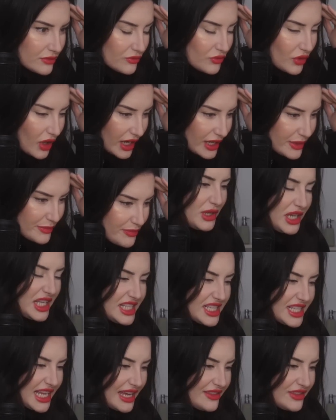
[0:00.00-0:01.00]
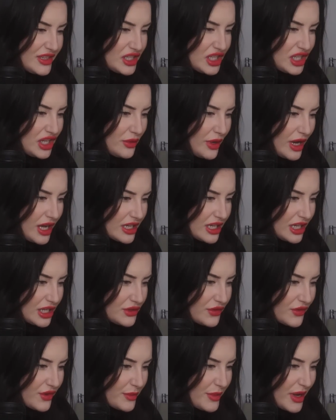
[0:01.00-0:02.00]
Right. Please scan this QR
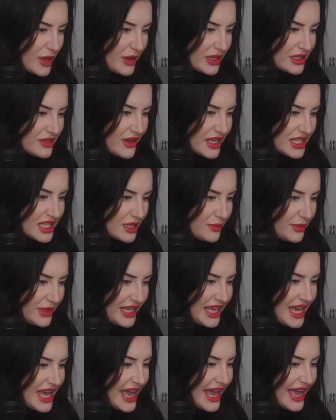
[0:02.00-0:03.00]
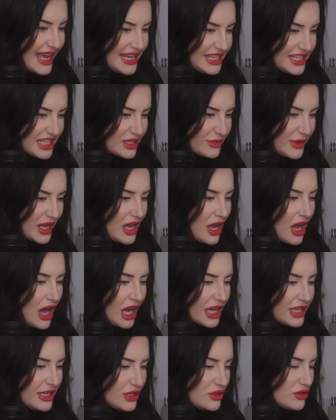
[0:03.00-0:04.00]
code of your mobile device. Complete age estimate.
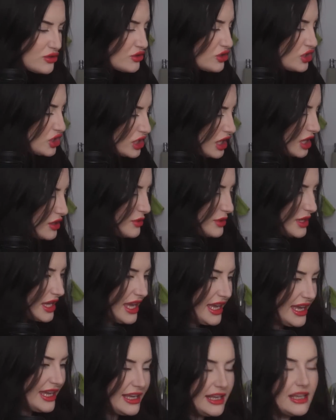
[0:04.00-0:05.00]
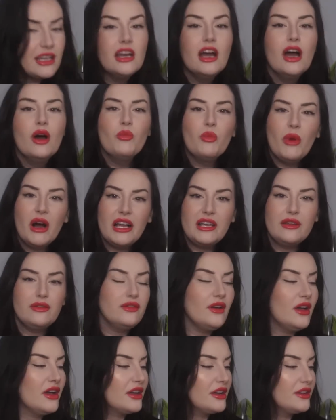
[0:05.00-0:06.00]
Are you joking? My
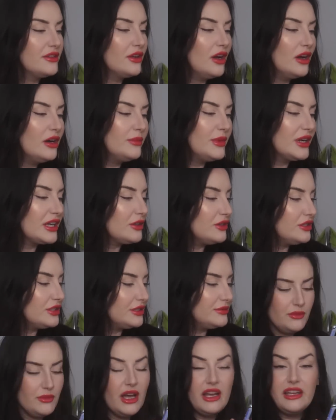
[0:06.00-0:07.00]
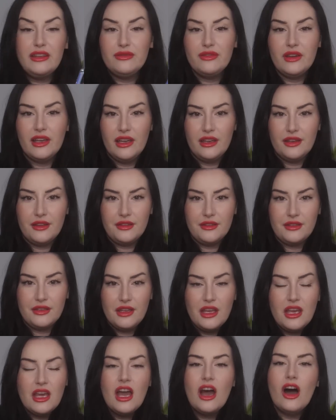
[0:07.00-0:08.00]
phone. Oh my God. My phone.
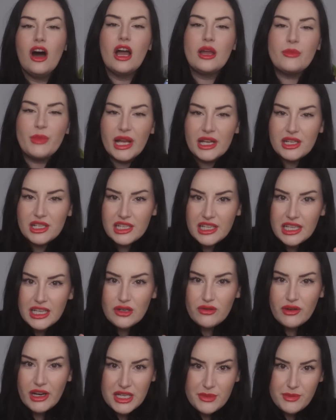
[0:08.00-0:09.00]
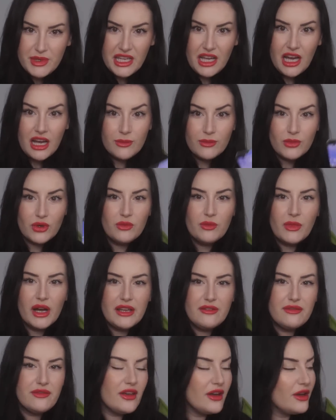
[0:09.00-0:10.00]
I'm actually incredibly humble.
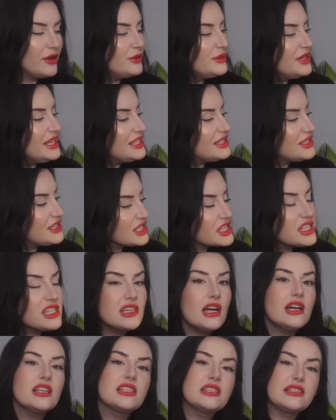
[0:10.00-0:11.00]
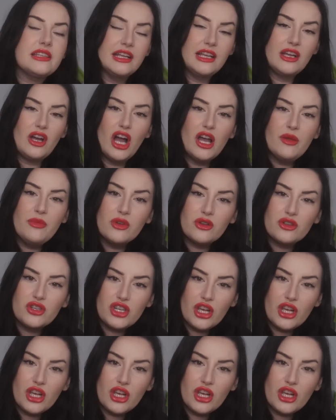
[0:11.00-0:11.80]
My phone is disgusting. I'm not